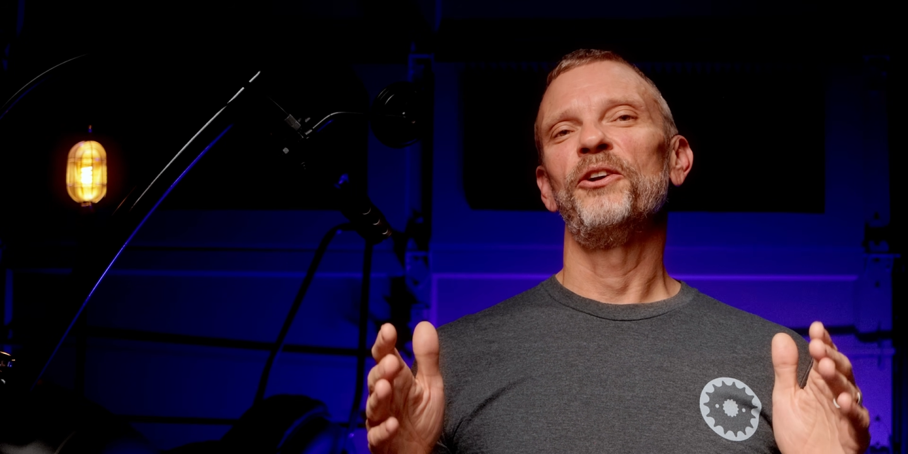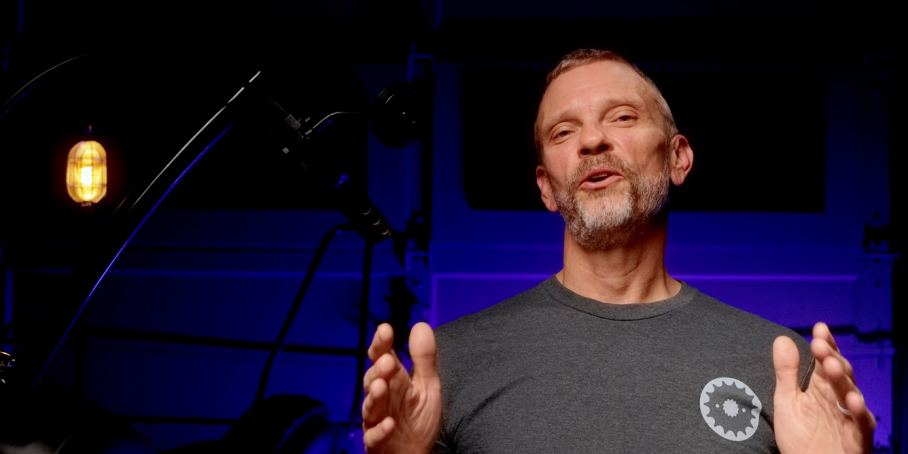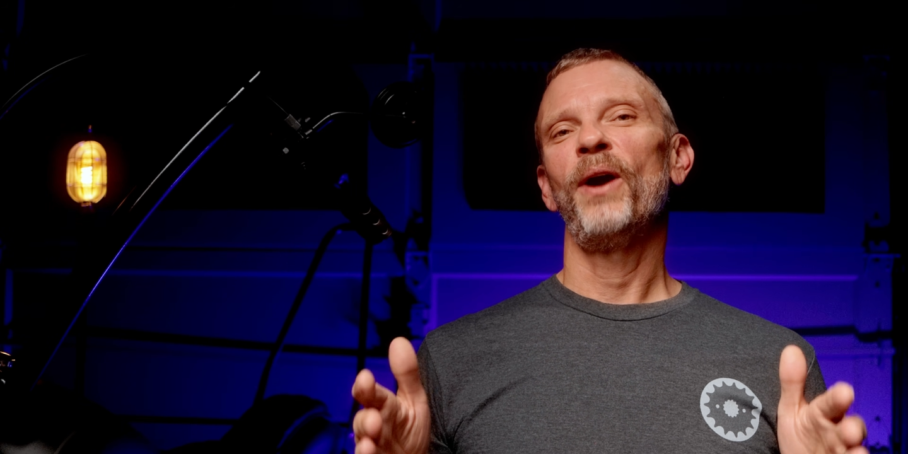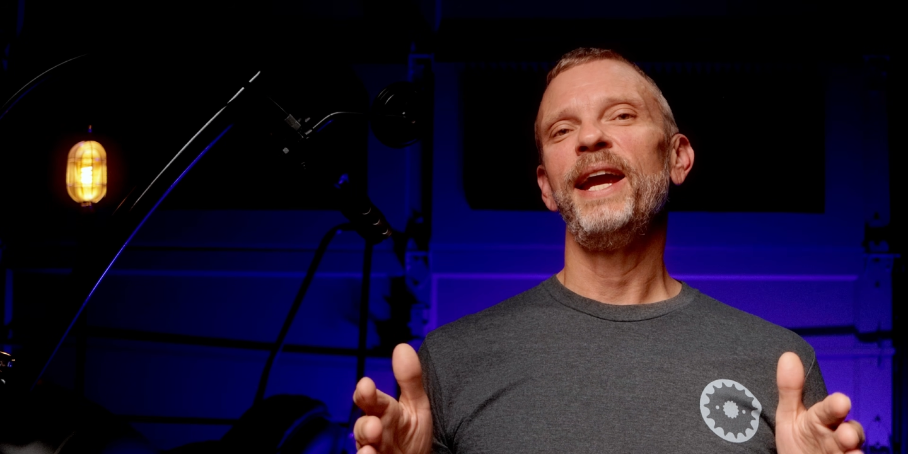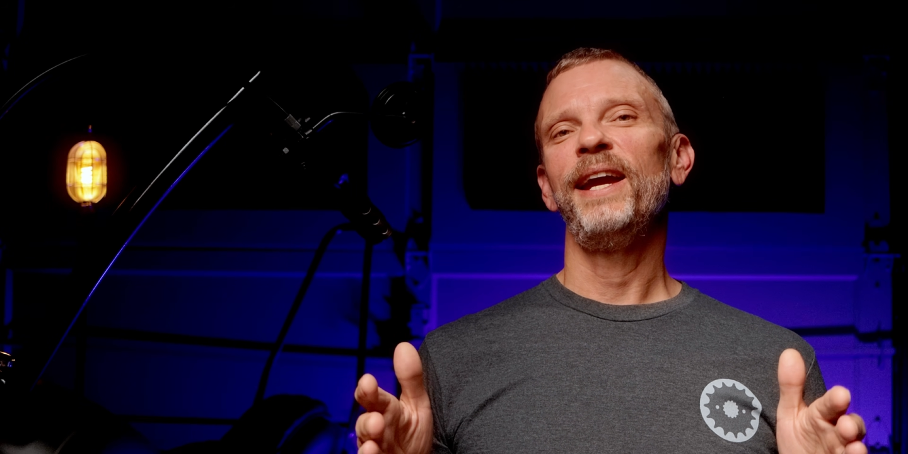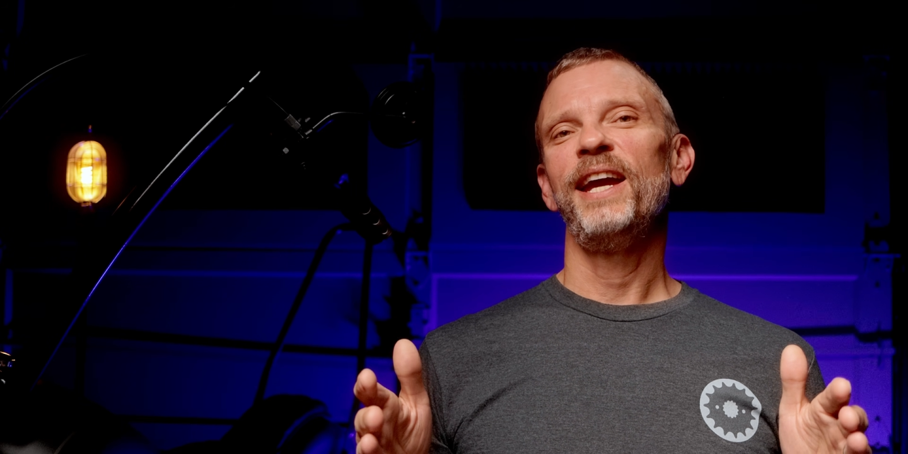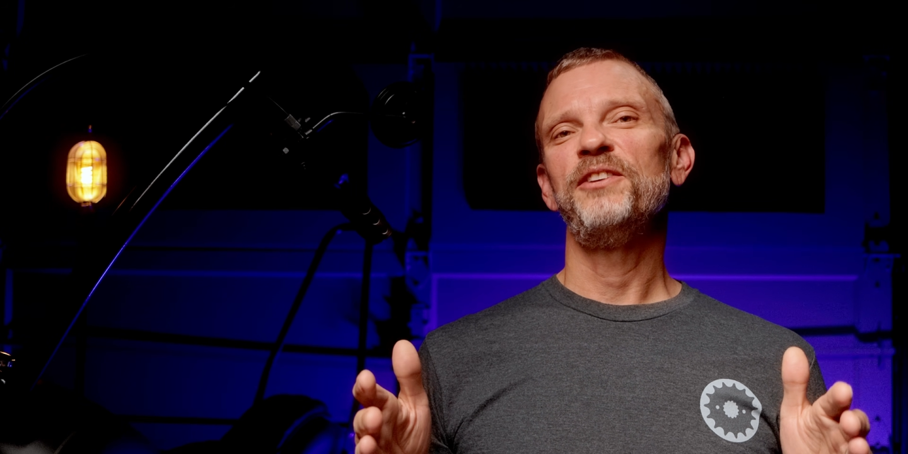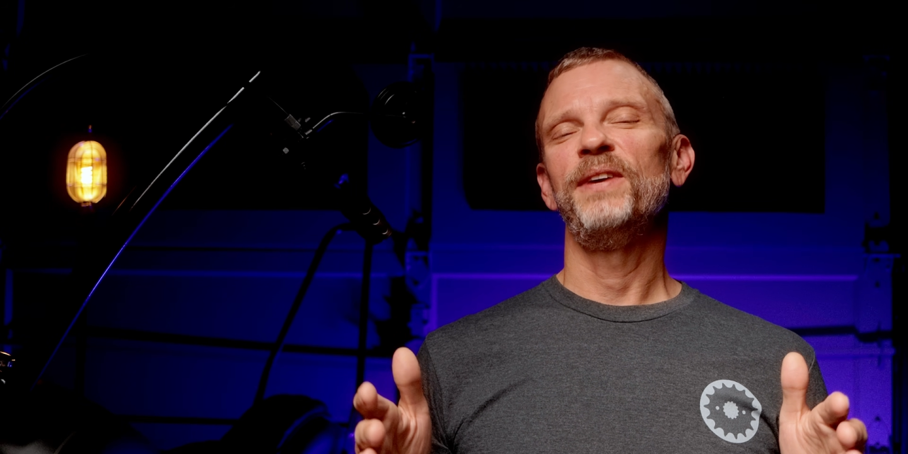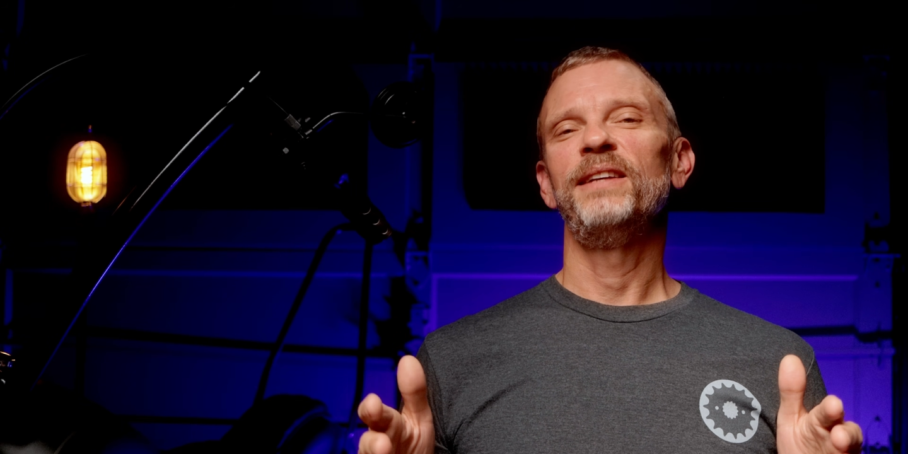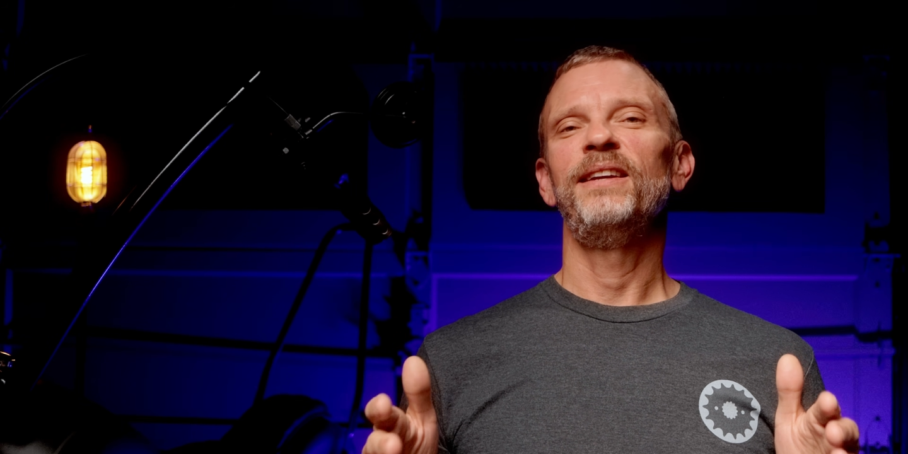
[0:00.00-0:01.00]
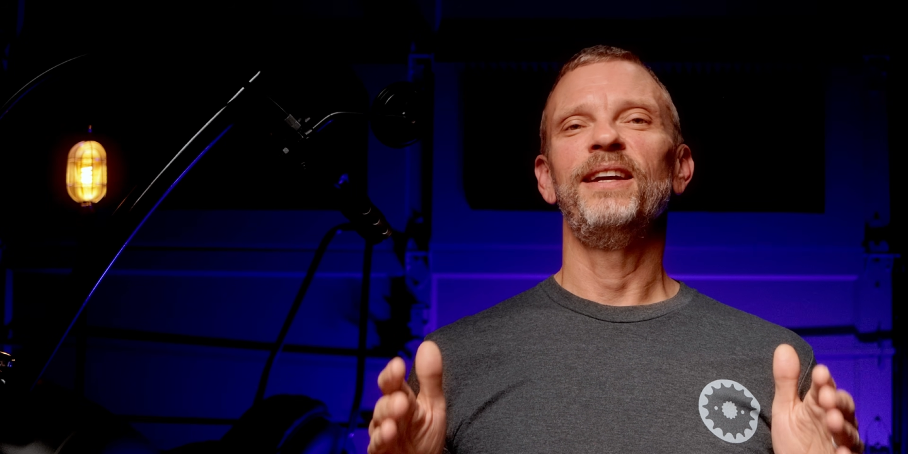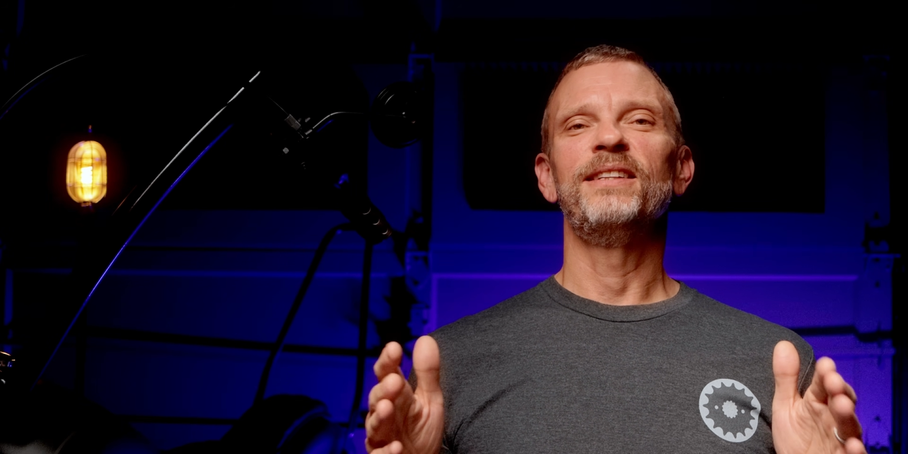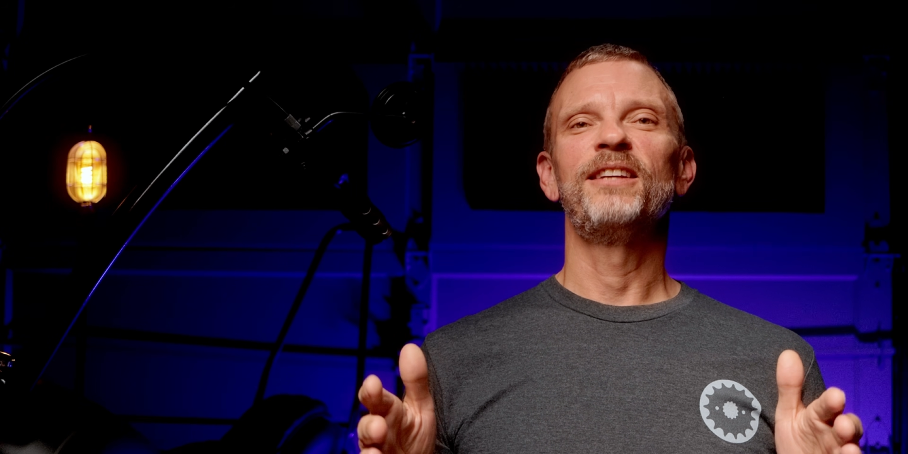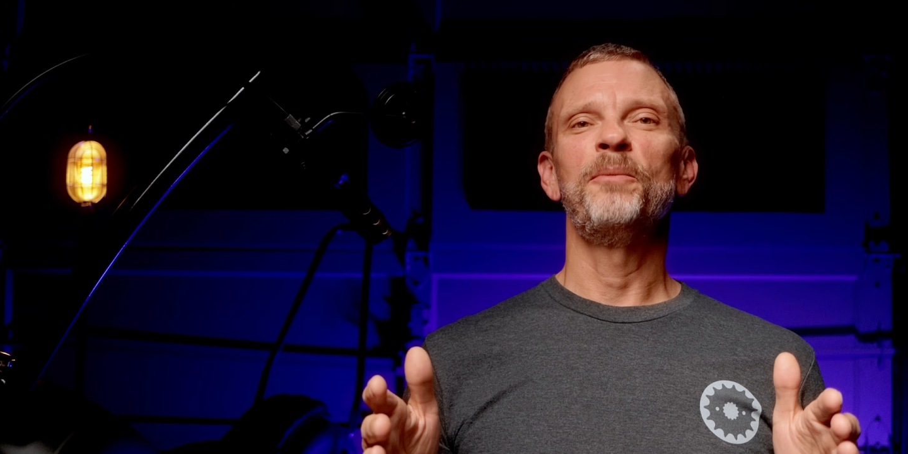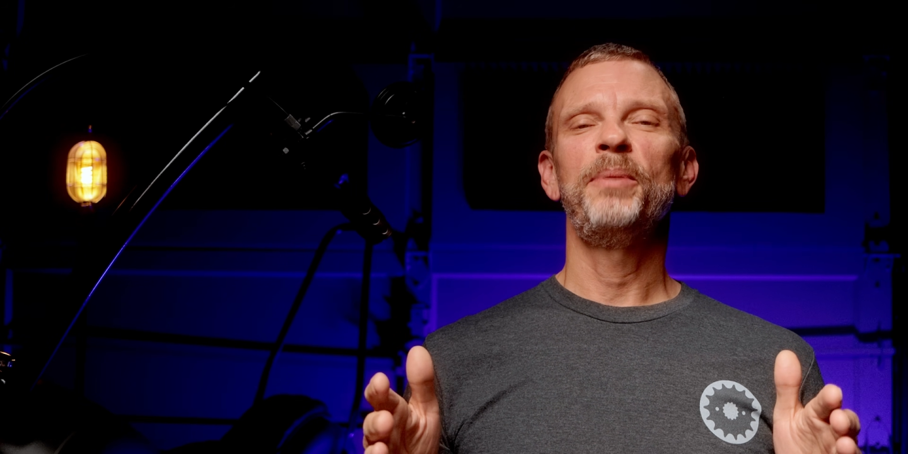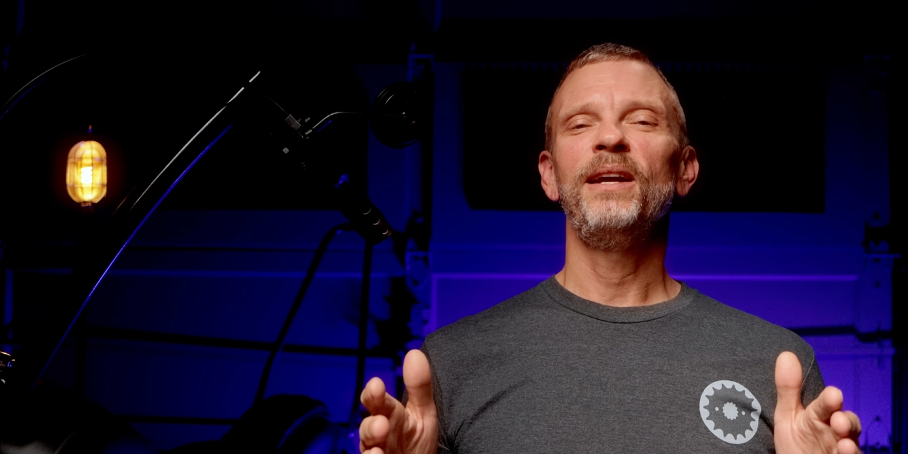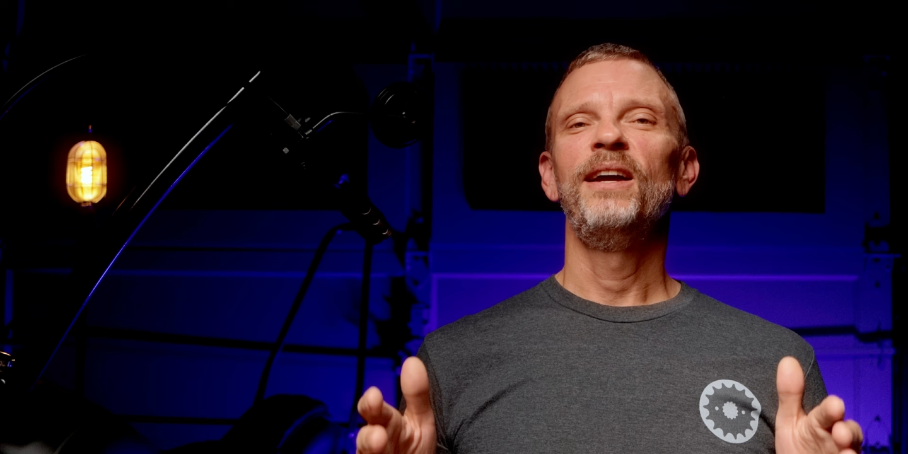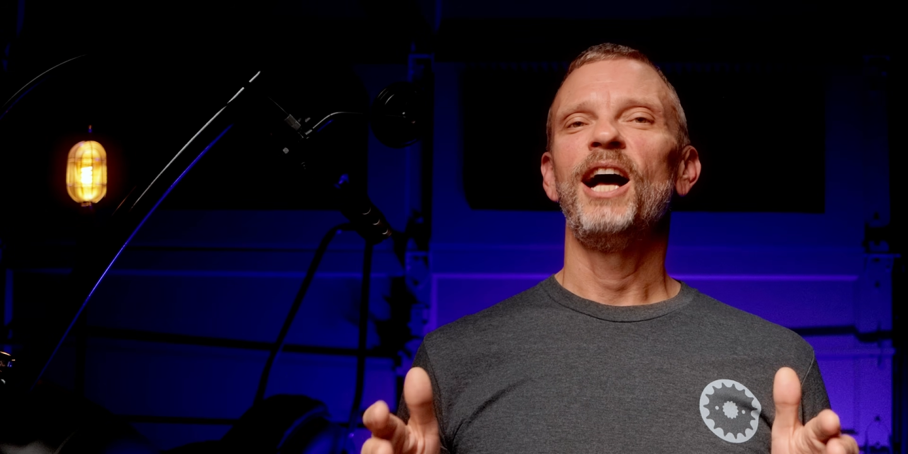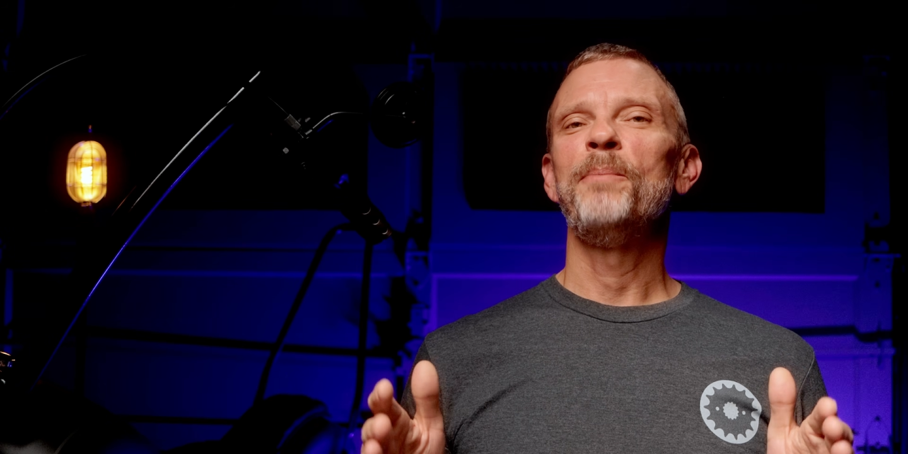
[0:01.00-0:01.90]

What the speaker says: on crankcase venting and sumping.